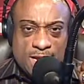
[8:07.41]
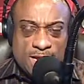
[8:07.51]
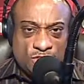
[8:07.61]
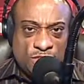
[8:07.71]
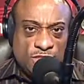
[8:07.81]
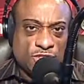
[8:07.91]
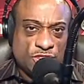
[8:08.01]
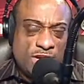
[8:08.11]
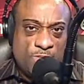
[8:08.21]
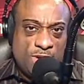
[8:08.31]
In
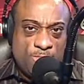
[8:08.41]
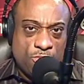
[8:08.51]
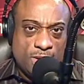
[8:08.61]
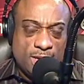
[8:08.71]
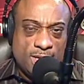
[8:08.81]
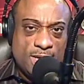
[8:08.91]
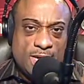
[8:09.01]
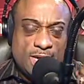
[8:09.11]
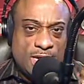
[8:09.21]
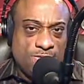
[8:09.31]
Jesus' name we pray.
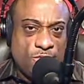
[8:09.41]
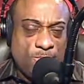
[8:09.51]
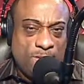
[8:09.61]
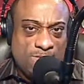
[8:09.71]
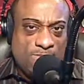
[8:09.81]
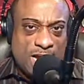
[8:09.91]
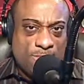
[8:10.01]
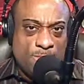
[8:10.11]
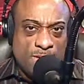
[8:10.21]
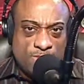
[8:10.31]
If you believe God with me,